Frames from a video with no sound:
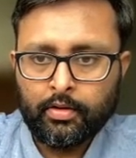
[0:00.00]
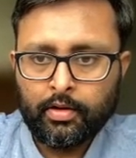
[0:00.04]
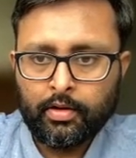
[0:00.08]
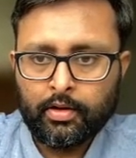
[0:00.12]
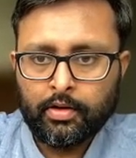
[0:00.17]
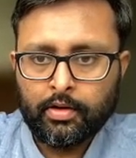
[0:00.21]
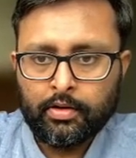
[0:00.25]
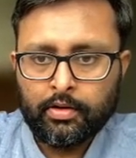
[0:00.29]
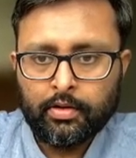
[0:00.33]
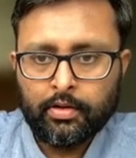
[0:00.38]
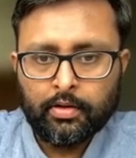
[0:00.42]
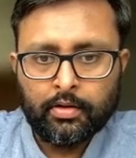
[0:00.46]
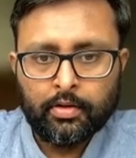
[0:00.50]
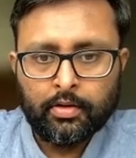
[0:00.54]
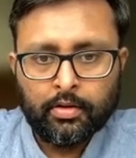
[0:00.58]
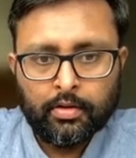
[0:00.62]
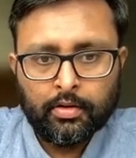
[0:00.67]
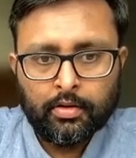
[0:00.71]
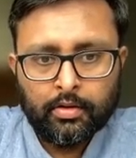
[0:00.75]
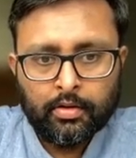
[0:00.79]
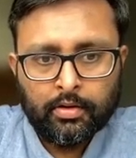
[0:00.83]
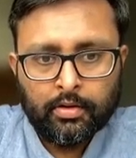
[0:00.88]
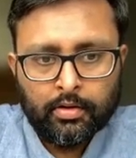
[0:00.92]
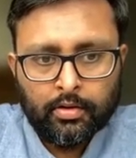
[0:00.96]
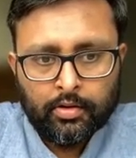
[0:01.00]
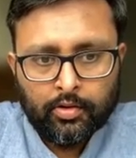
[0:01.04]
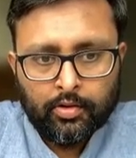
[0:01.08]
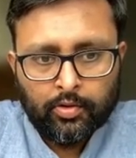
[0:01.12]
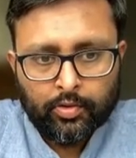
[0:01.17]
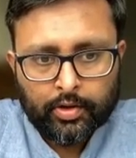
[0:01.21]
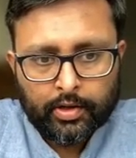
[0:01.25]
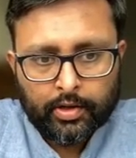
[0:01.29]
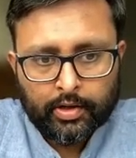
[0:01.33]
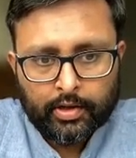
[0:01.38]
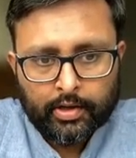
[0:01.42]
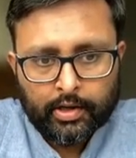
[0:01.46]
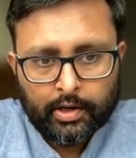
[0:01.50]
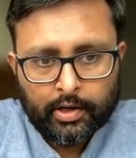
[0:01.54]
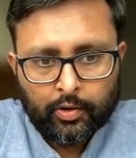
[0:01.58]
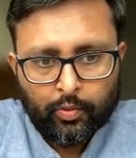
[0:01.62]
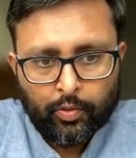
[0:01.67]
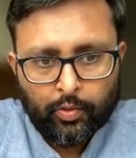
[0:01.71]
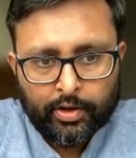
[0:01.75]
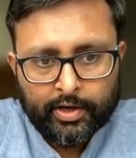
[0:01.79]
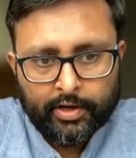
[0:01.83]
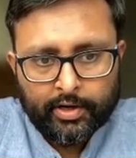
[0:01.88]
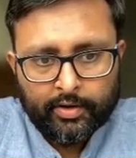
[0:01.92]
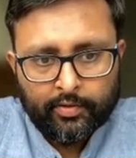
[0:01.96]
Huh? Okay. Now
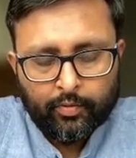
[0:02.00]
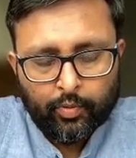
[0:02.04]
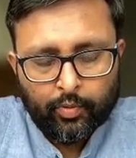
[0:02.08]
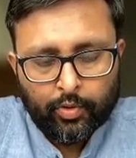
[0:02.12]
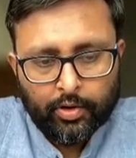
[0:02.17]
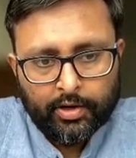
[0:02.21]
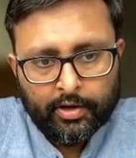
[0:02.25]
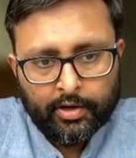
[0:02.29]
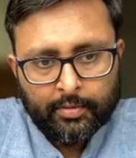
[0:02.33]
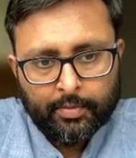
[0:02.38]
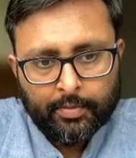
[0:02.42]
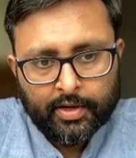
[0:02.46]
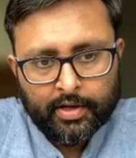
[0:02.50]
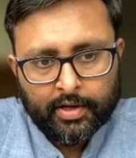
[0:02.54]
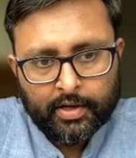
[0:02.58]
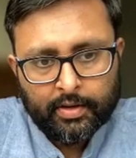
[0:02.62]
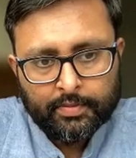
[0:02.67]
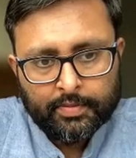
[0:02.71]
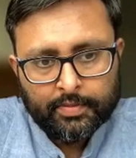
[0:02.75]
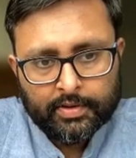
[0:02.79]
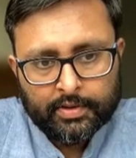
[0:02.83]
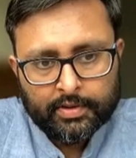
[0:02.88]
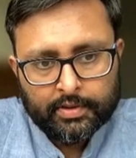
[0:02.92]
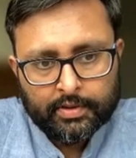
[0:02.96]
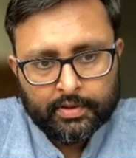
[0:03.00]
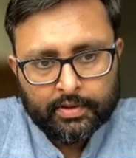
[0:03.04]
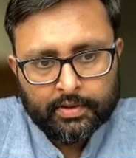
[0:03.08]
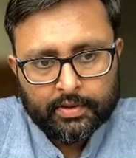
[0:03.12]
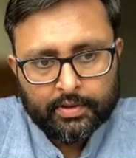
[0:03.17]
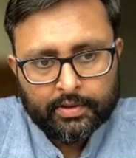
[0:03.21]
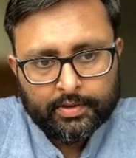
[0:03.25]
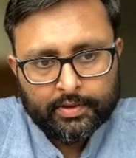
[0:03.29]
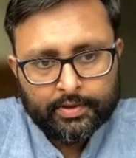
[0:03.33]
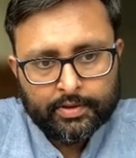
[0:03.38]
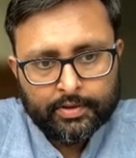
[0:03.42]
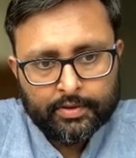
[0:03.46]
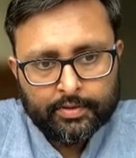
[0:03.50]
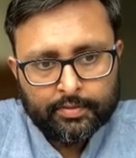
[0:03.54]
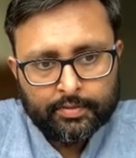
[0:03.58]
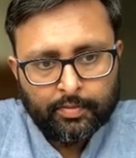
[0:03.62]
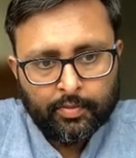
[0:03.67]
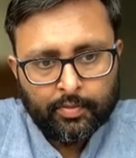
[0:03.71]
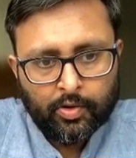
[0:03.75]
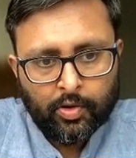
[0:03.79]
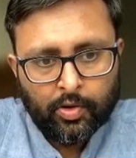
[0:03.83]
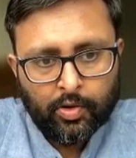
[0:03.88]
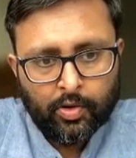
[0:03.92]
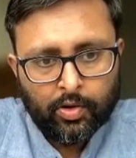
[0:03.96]
what it what it becomes?
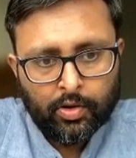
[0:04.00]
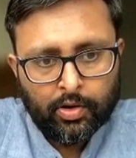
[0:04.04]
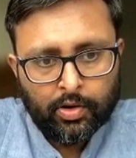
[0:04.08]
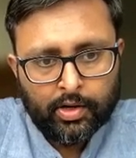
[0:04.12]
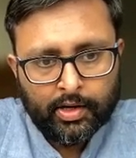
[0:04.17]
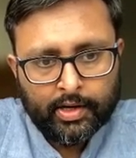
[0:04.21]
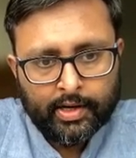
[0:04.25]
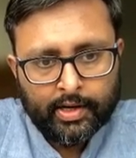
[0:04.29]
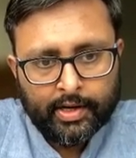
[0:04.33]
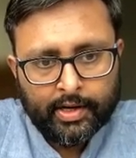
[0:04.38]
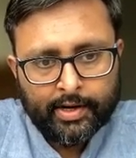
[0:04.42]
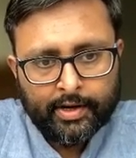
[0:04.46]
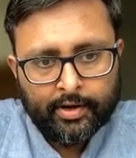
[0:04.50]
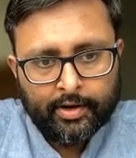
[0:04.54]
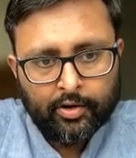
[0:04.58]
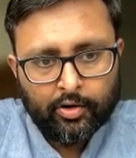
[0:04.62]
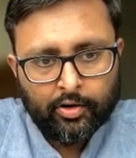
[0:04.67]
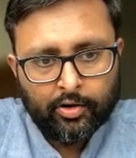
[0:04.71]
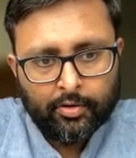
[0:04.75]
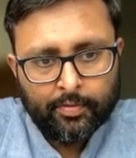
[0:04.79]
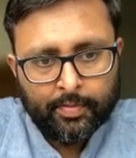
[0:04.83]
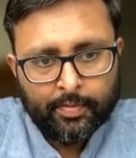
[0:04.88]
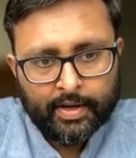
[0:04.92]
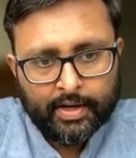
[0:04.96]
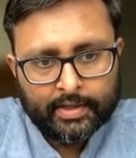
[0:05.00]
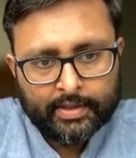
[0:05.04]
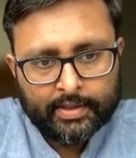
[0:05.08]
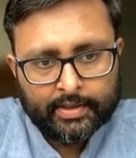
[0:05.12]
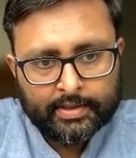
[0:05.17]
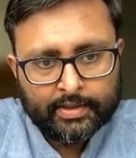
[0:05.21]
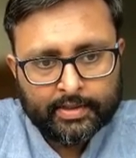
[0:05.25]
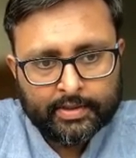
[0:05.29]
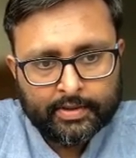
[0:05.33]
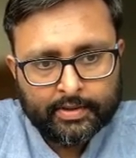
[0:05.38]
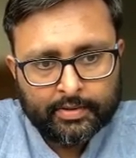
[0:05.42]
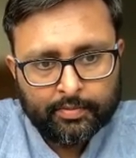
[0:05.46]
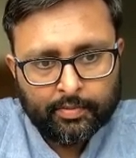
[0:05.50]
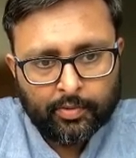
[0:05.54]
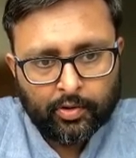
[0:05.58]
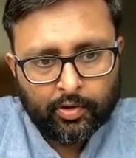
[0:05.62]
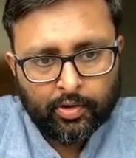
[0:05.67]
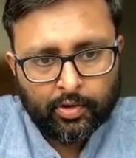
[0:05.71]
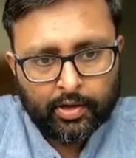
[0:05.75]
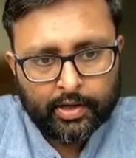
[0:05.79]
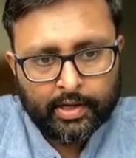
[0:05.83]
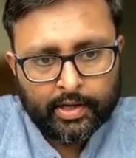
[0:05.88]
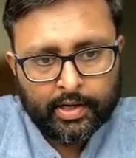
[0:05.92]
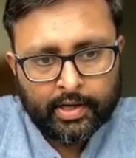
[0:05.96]
Small k dot by
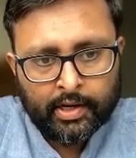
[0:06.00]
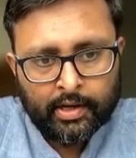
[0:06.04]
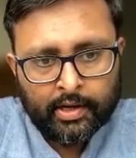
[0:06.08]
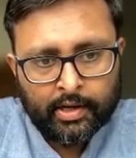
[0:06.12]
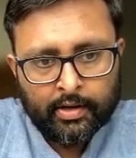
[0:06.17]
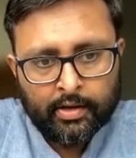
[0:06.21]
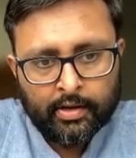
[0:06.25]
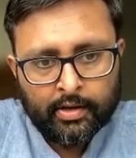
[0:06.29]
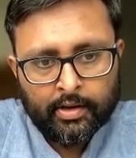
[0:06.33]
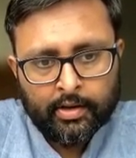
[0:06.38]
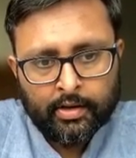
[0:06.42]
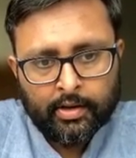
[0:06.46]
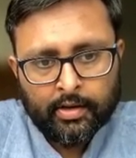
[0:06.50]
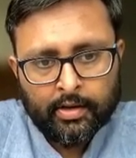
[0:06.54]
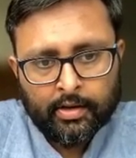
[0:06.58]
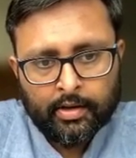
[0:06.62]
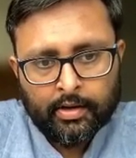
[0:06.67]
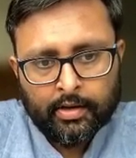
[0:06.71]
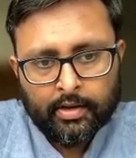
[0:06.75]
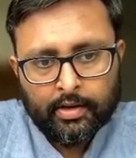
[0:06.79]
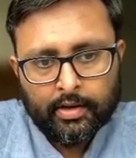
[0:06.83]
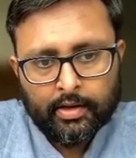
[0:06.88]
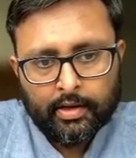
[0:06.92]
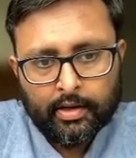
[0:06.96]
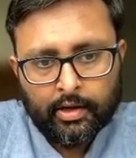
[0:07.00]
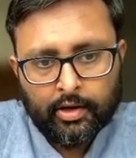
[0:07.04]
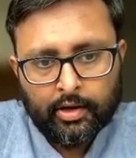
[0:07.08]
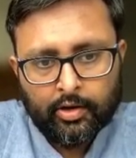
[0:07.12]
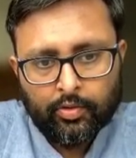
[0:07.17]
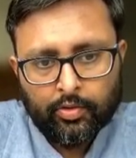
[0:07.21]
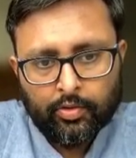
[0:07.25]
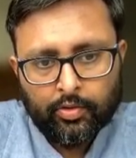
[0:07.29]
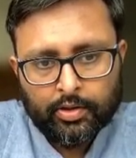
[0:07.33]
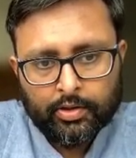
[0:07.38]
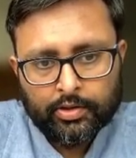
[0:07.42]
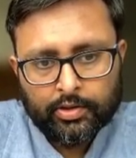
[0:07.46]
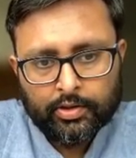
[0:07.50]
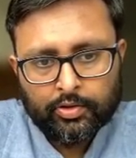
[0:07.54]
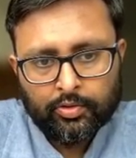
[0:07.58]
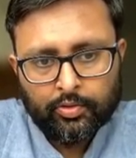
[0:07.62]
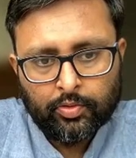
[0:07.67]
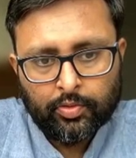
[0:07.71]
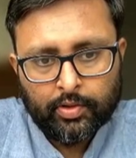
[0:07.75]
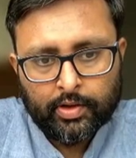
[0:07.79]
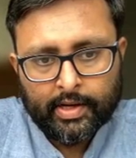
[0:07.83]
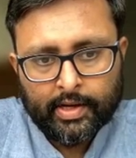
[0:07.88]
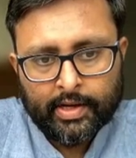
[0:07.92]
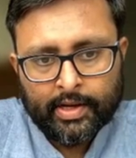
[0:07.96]
small k equals
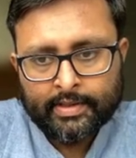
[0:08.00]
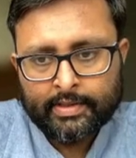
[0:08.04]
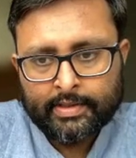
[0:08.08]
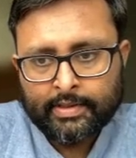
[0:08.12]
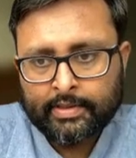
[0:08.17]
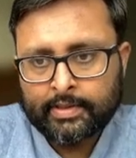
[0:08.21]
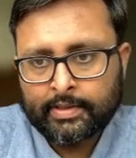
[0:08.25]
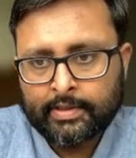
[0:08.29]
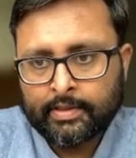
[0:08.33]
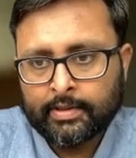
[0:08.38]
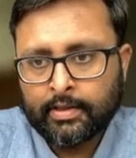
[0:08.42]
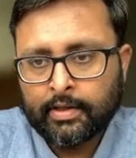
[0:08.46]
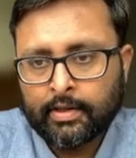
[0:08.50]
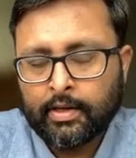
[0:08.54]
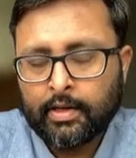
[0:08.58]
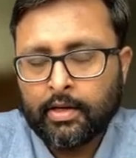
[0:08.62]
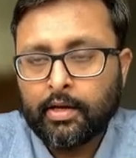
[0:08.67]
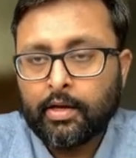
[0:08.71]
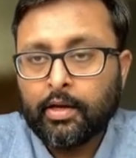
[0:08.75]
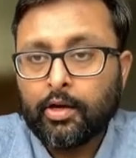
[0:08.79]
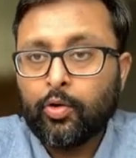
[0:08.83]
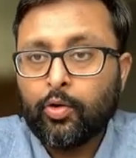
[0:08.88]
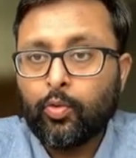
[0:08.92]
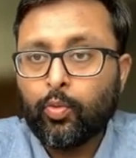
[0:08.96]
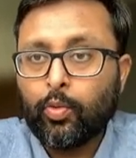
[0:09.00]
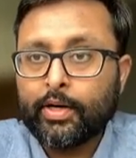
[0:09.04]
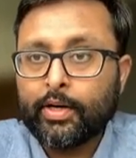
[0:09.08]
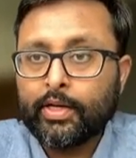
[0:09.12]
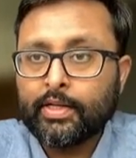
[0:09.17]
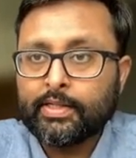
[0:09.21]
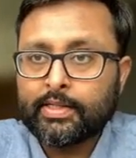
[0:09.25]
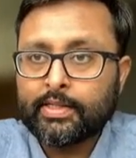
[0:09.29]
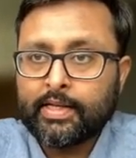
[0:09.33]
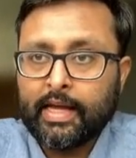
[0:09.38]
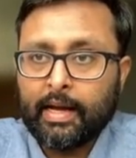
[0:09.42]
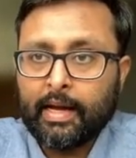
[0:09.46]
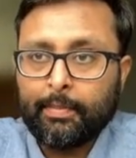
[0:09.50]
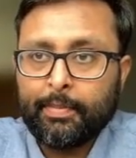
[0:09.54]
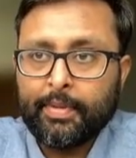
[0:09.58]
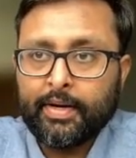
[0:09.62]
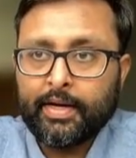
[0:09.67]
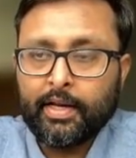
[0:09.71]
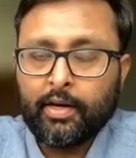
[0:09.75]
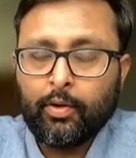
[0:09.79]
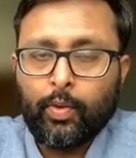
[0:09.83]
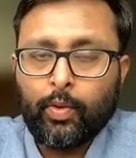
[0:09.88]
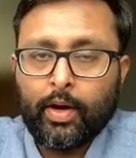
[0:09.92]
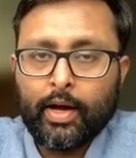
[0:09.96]
to S. What is
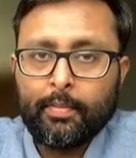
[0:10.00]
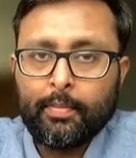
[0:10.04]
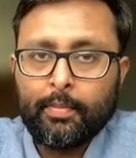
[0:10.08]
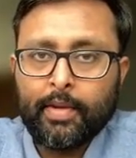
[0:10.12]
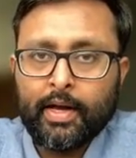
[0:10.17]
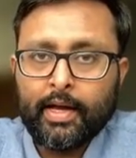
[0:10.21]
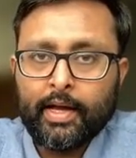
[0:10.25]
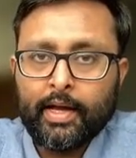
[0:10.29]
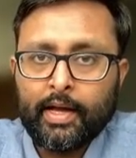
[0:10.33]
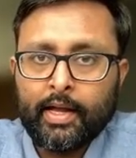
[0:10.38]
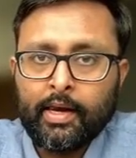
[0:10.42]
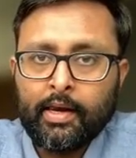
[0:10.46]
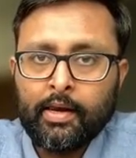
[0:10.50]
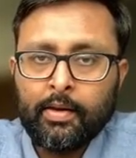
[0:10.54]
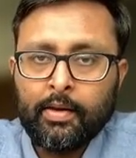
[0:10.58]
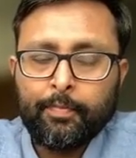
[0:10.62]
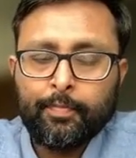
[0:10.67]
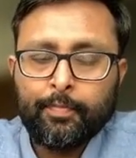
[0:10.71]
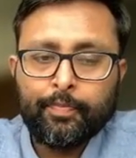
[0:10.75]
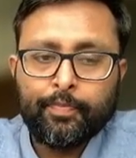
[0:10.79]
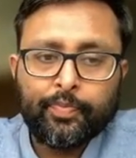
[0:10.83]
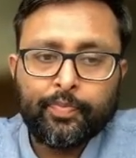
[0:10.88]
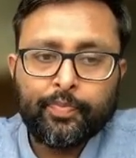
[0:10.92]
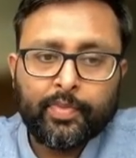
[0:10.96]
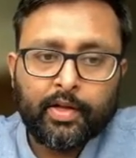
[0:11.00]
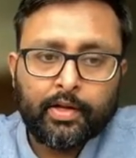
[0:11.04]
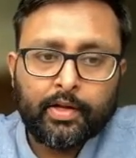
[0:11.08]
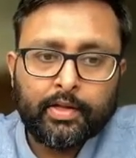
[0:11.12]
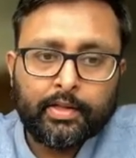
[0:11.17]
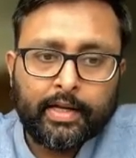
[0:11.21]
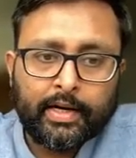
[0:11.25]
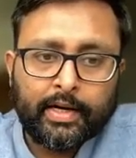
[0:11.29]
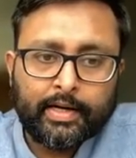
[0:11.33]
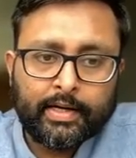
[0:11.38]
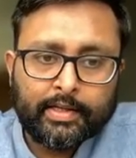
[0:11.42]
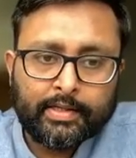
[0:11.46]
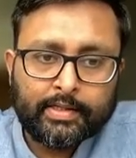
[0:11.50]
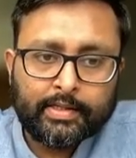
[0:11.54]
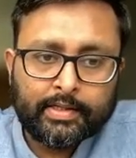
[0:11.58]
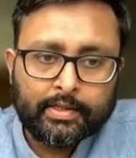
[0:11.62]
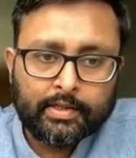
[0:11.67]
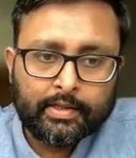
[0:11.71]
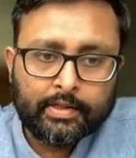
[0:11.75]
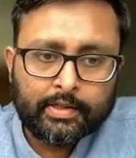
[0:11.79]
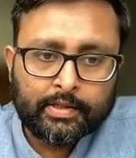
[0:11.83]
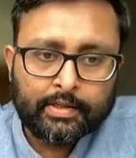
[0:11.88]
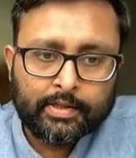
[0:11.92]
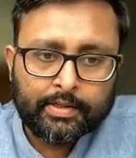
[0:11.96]
capital Y by L? That
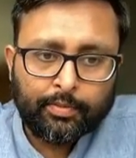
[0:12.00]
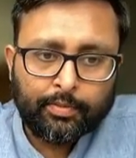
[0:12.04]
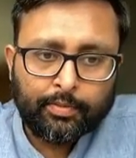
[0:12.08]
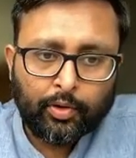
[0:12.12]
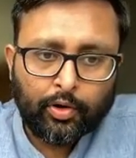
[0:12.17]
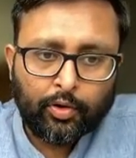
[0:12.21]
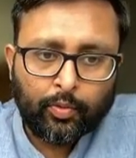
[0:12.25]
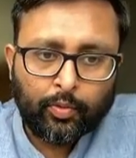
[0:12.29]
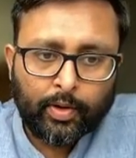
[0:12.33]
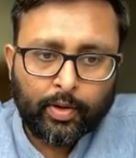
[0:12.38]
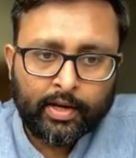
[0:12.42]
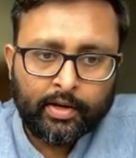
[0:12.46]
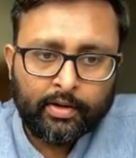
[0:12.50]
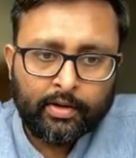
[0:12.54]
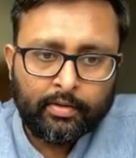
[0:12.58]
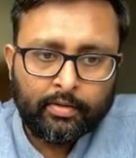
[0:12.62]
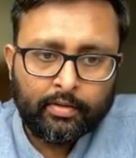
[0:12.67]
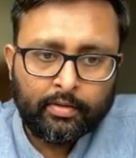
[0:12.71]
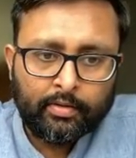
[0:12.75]
is small y.